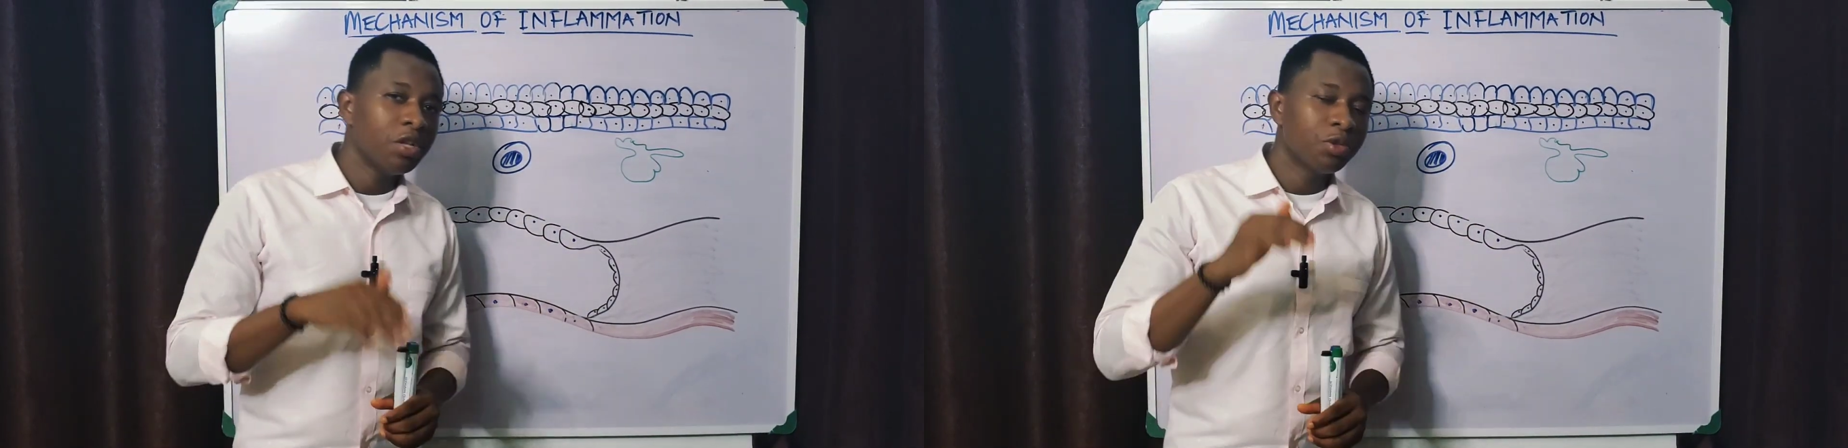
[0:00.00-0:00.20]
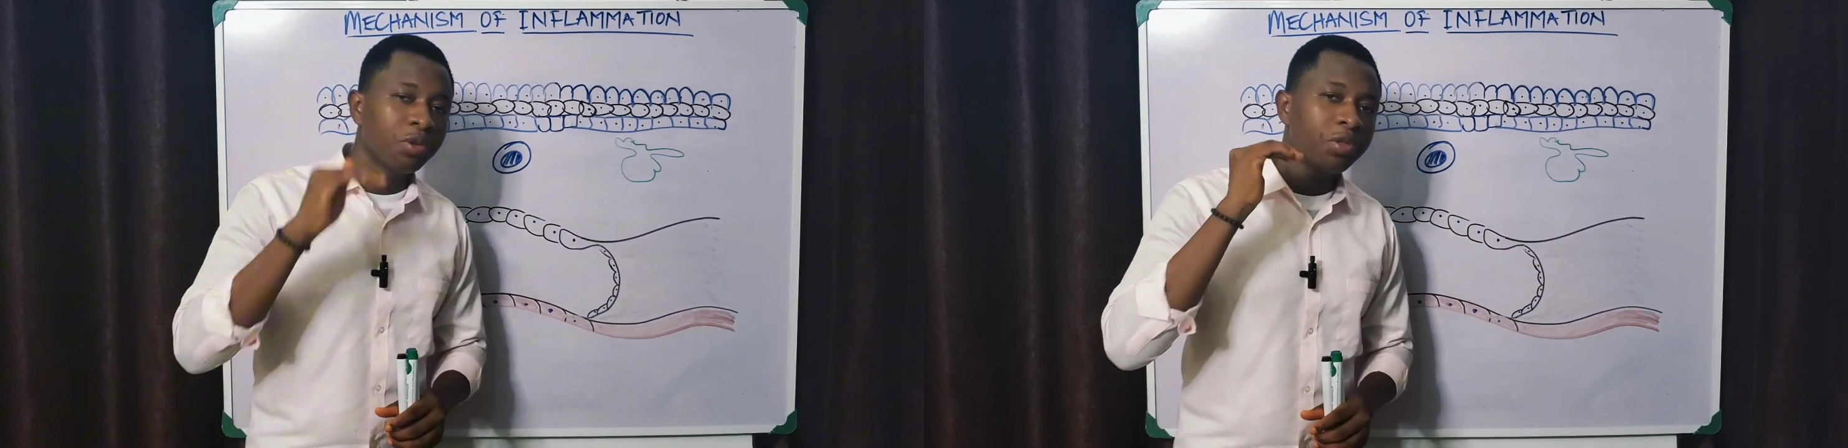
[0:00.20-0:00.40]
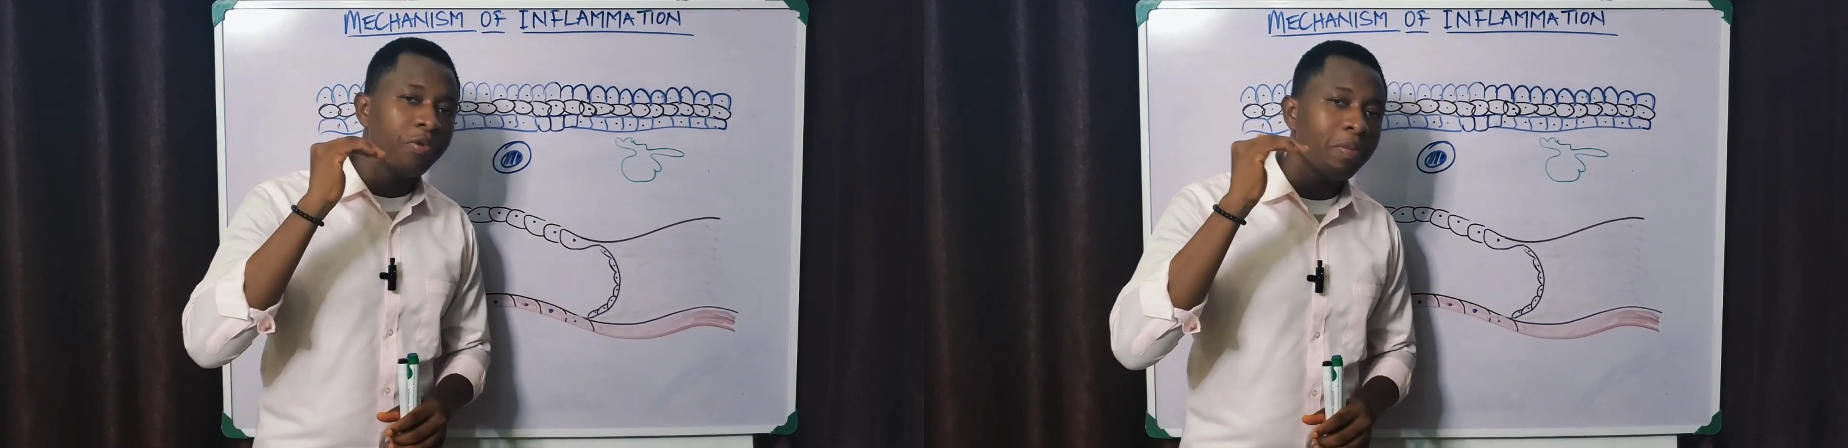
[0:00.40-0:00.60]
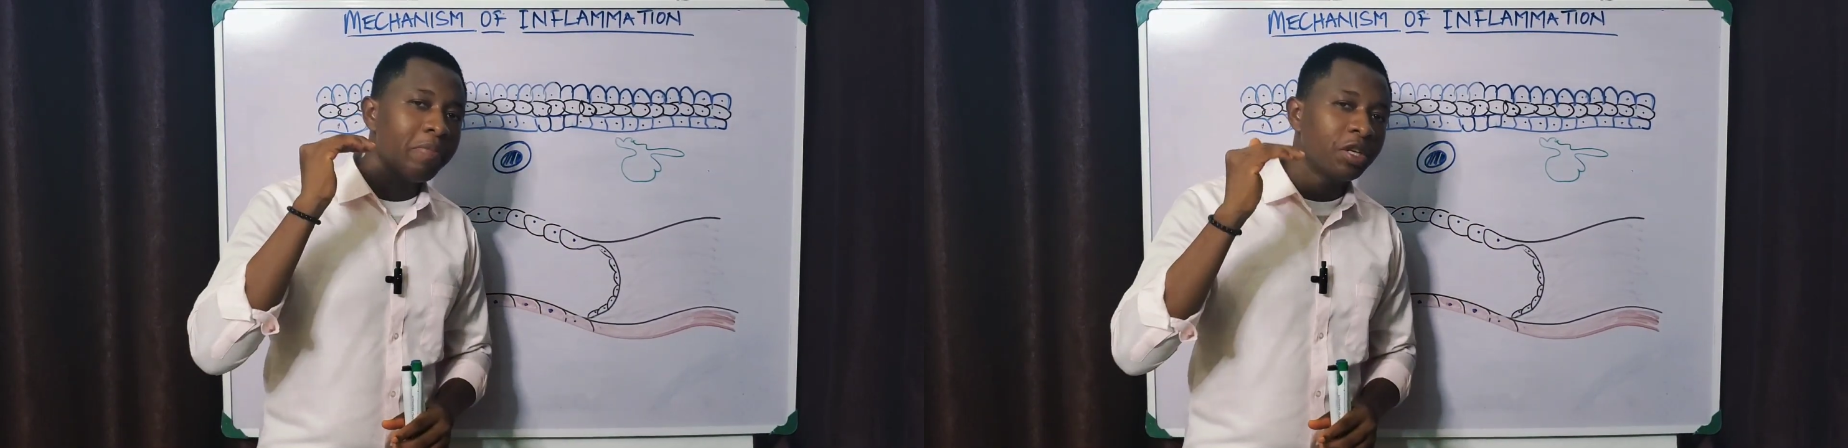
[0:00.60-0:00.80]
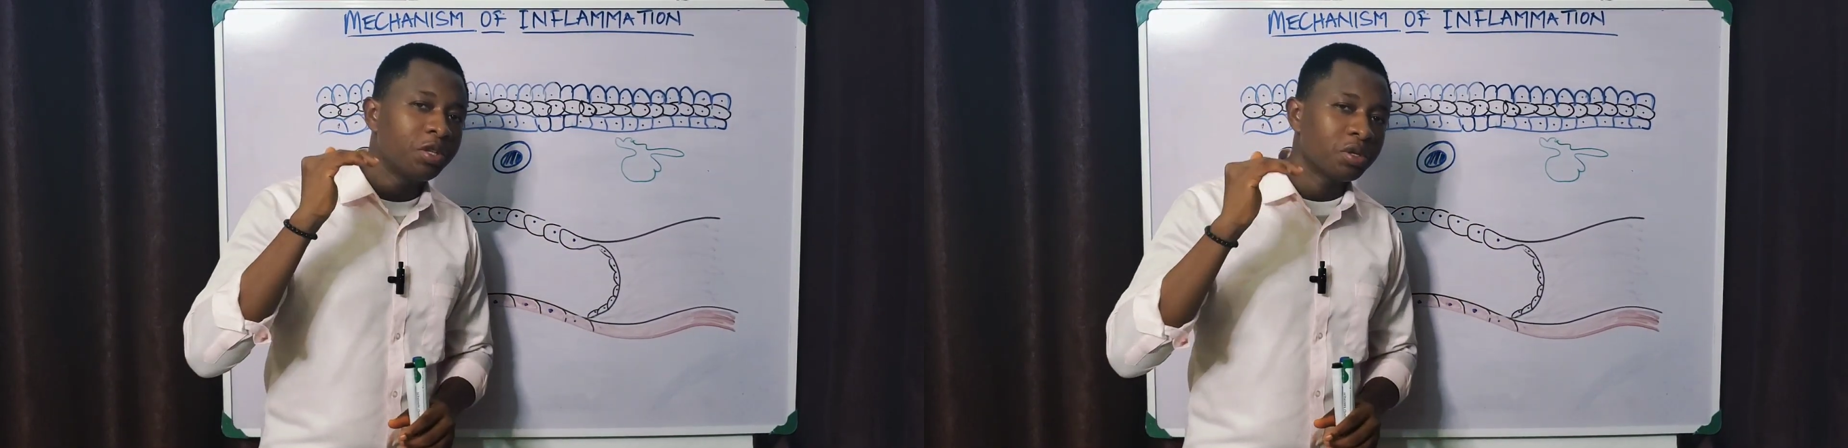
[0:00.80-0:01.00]
into three
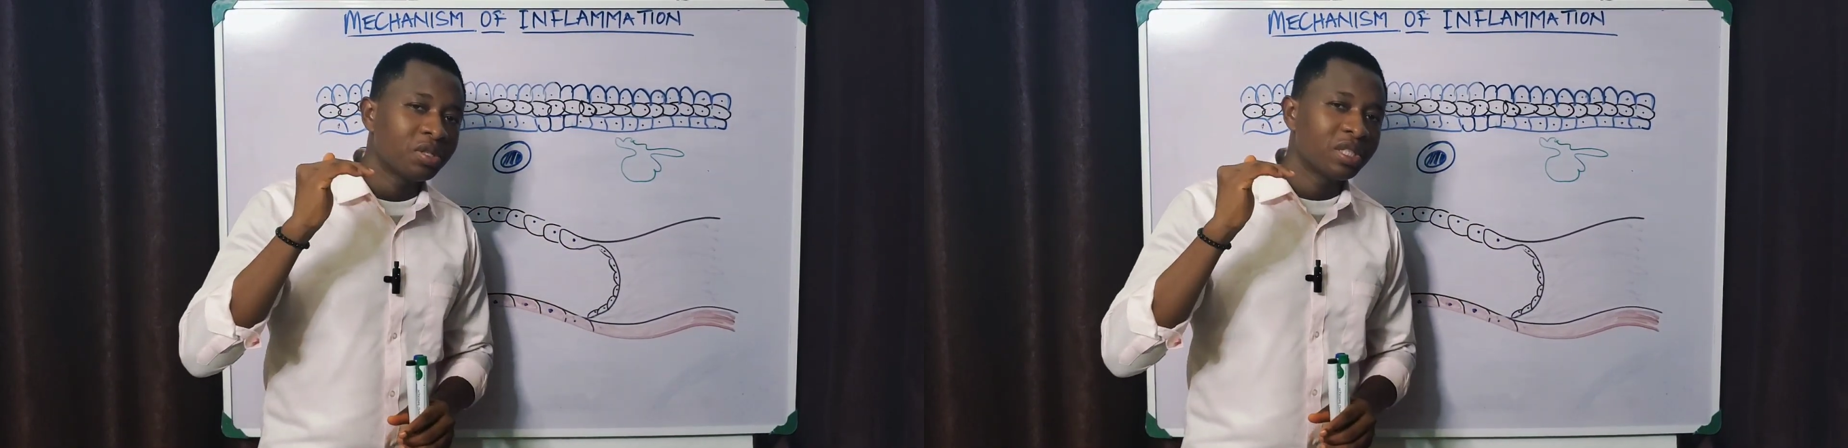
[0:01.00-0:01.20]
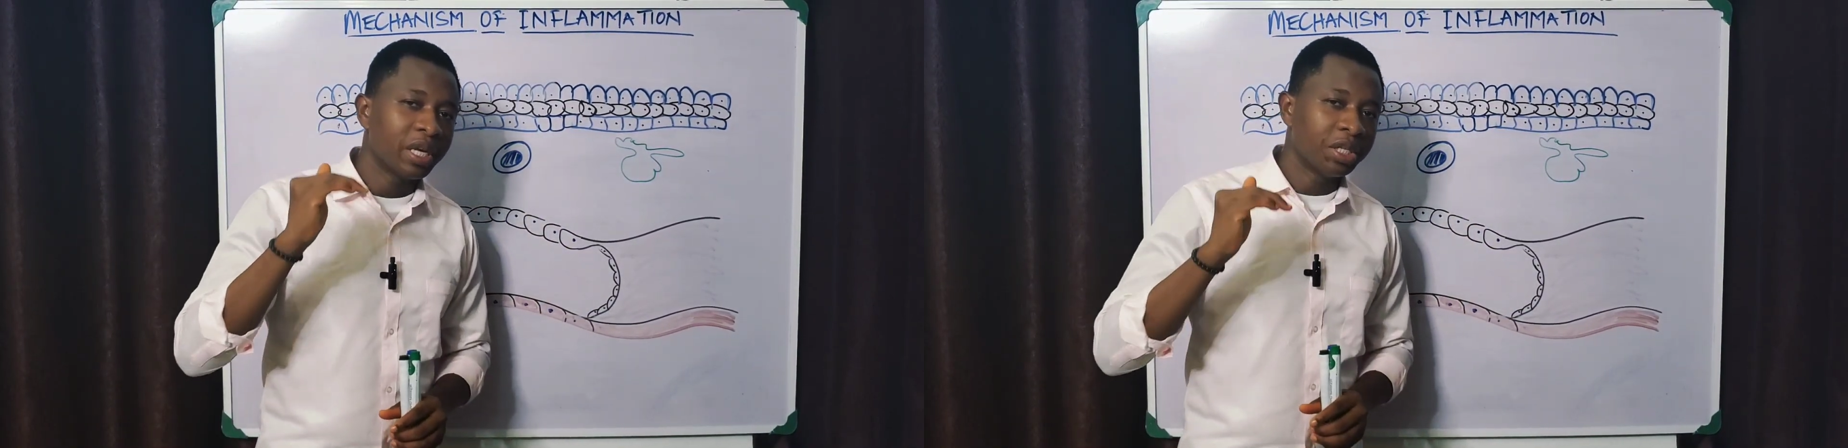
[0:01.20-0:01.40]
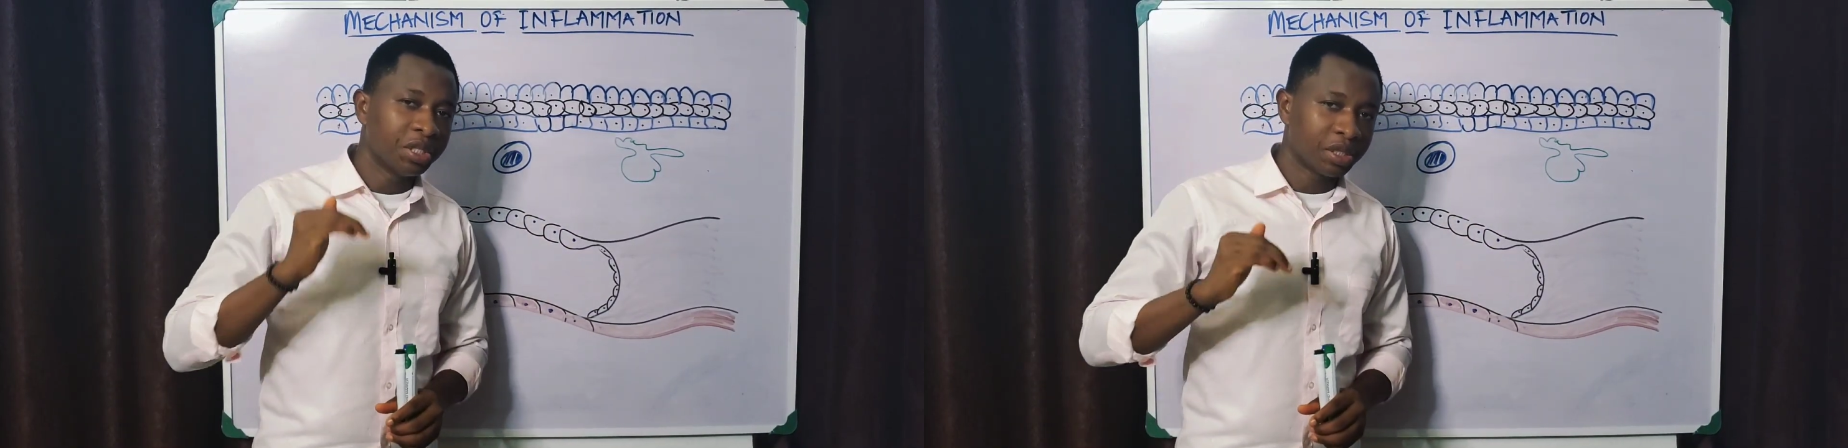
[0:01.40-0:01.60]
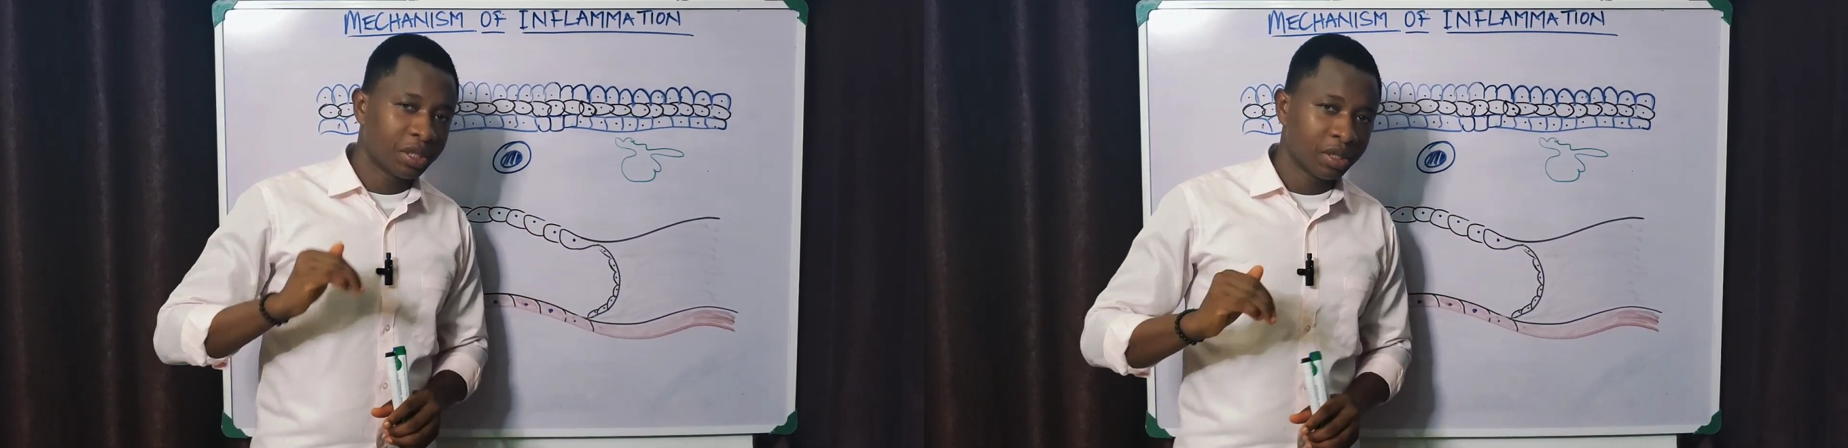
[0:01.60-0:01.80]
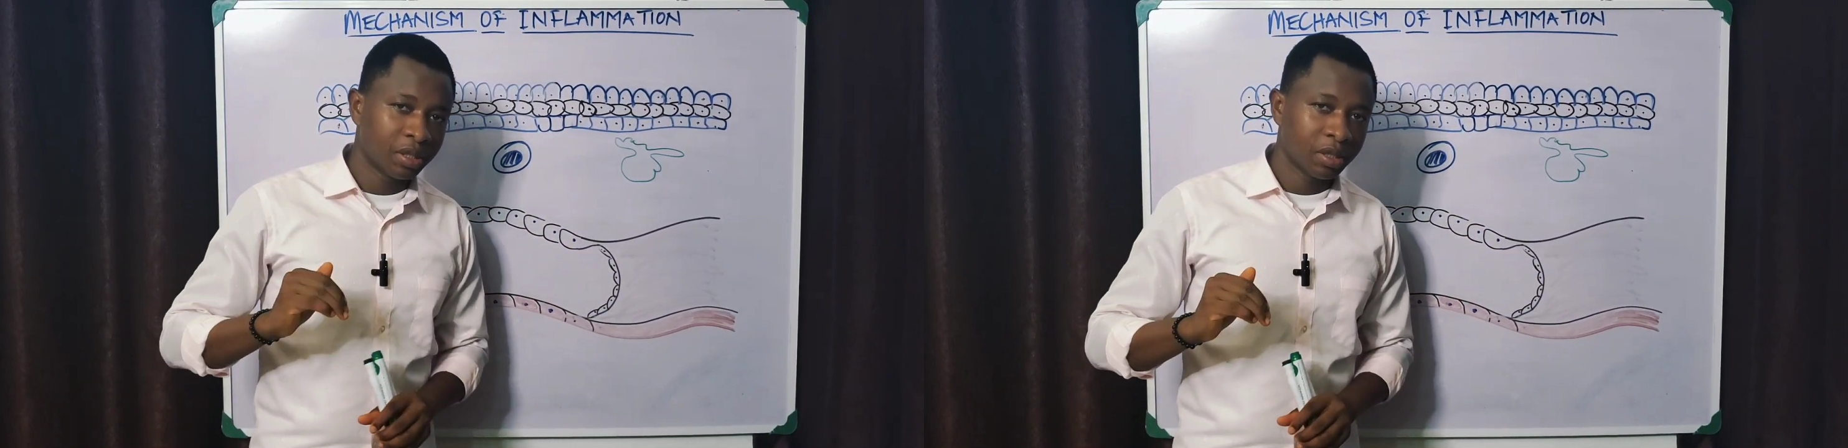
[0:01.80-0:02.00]
major stages.